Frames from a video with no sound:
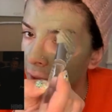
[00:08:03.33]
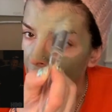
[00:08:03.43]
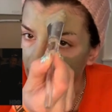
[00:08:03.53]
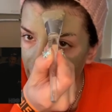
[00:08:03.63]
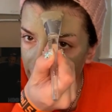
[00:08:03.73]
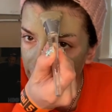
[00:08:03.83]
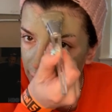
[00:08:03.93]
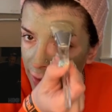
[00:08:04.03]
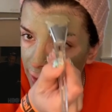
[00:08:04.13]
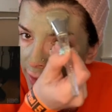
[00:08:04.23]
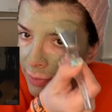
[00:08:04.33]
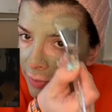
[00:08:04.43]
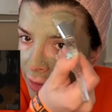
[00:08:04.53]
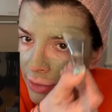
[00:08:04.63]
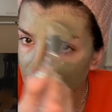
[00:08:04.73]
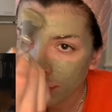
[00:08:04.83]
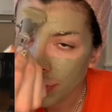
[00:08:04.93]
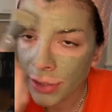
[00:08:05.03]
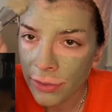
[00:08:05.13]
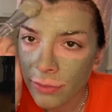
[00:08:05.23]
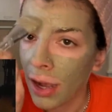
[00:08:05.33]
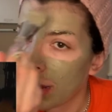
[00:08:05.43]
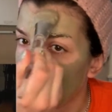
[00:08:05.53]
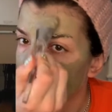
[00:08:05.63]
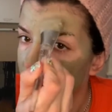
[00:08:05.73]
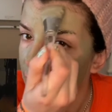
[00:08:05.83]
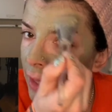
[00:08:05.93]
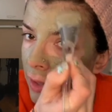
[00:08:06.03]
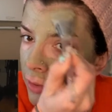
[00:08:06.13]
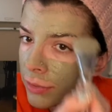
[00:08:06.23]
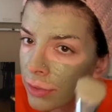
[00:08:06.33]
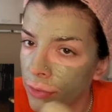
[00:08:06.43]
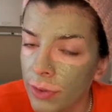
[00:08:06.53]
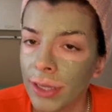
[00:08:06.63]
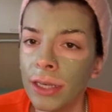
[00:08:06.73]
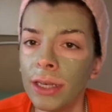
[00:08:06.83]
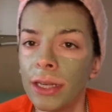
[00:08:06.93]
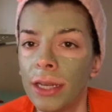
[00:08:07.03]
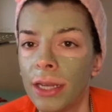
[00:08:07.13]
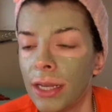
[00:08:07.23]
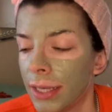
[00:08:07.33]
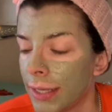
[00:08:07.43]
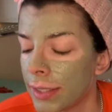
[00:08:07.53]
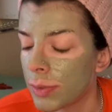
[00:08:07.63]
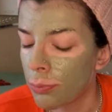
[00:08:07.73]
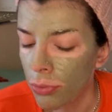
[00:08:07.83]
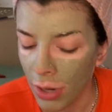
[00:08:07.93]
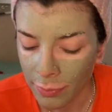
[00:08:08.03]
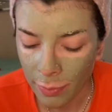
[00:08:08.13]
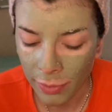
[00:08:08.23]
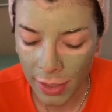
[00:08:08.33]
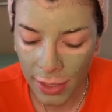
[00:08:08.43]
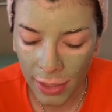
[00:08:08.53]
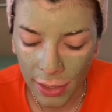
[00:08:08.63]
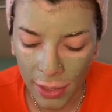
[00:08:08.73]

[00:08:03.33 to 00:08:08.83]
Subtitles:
And I think, to be honest with you, I think Logan is probably